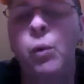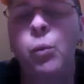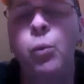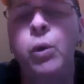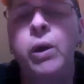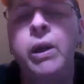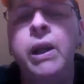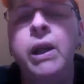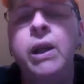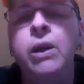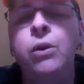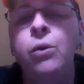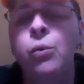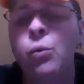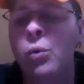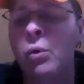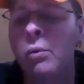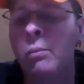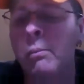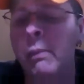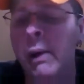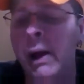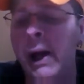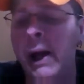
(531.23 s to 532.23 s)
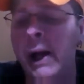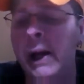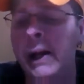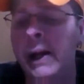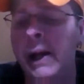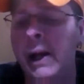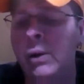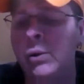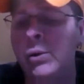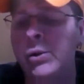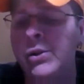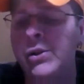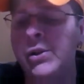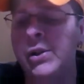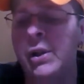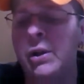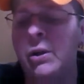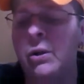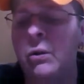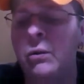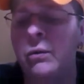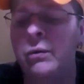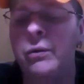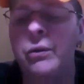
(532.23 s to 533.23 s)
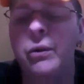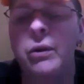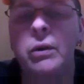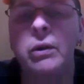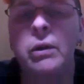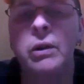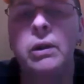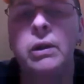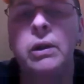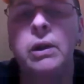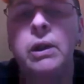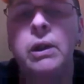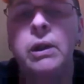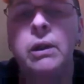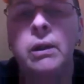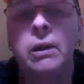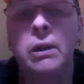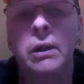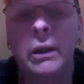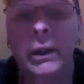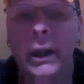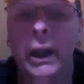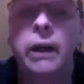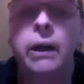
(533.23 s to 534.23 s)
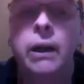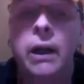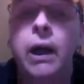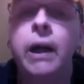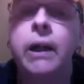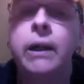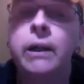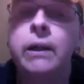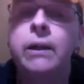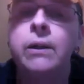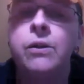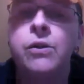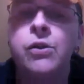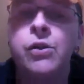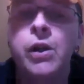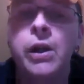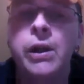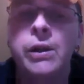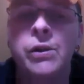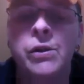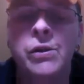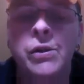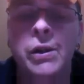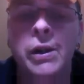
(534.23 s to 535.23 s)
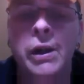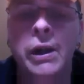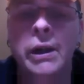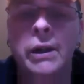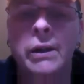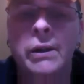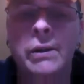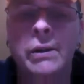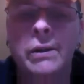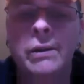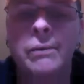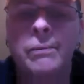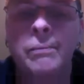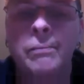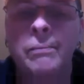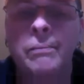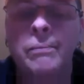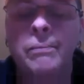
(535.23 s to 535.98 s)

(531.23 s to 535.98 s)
We need to remind ourselves that God can change things.